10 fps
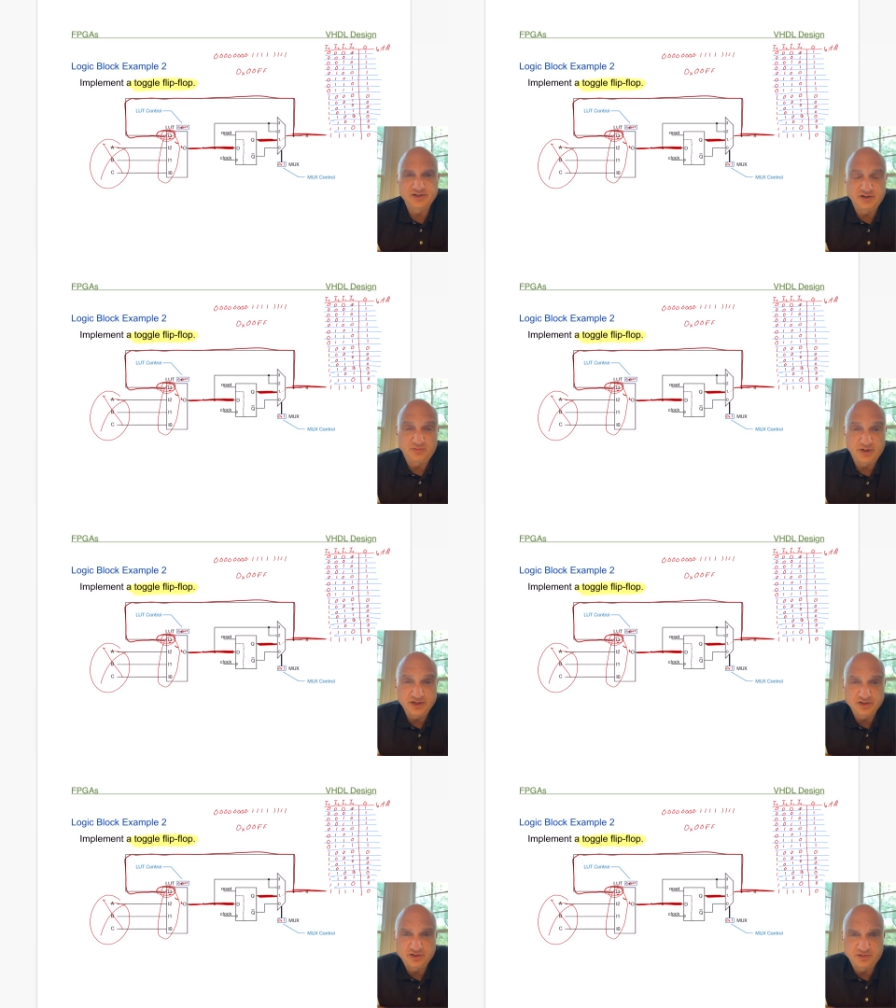In a
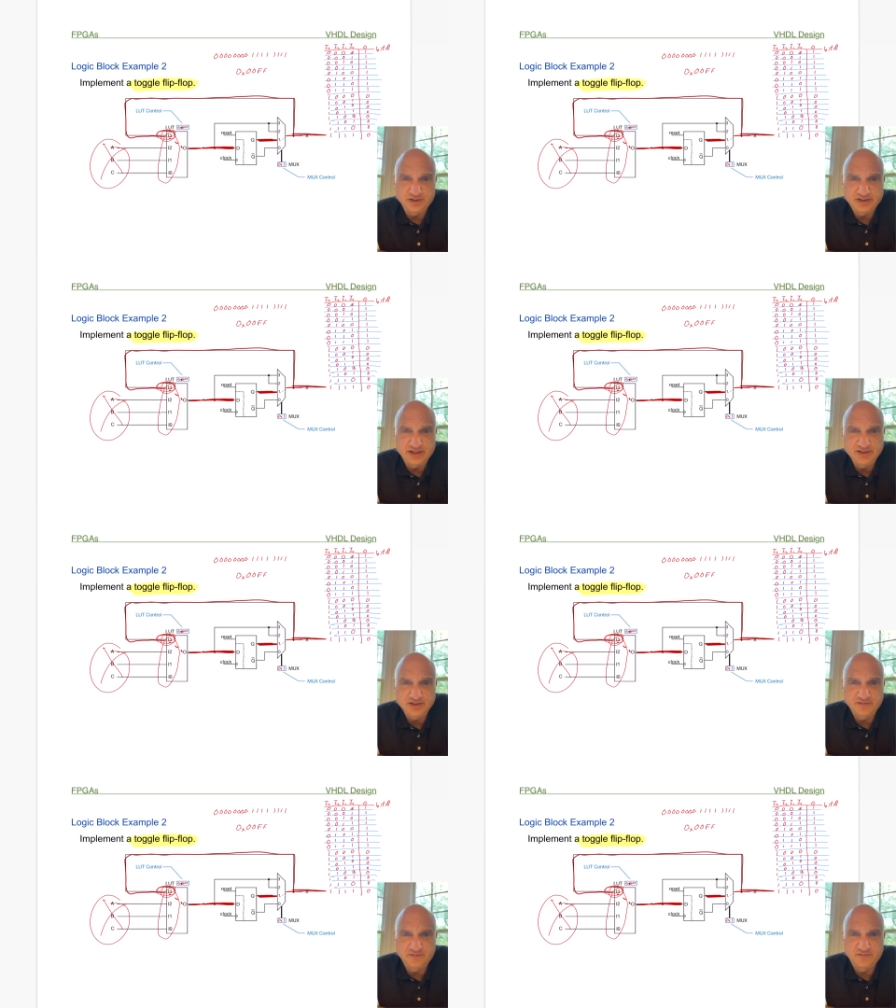register
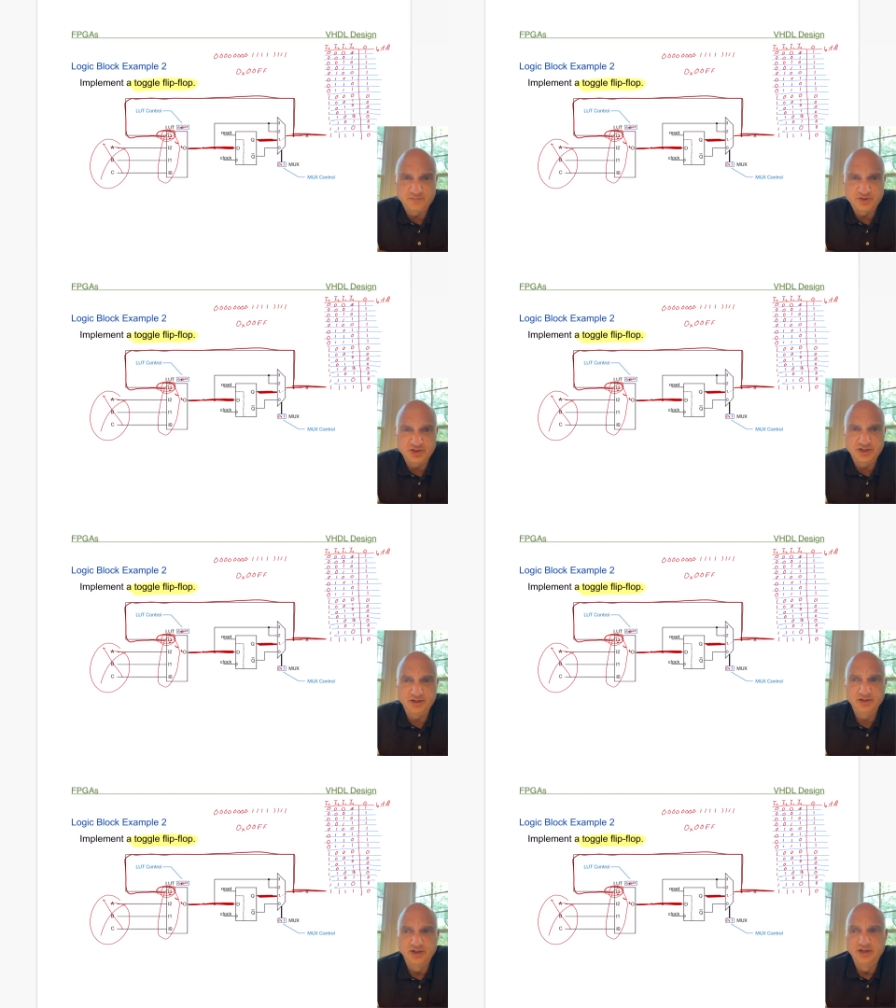intensive machine,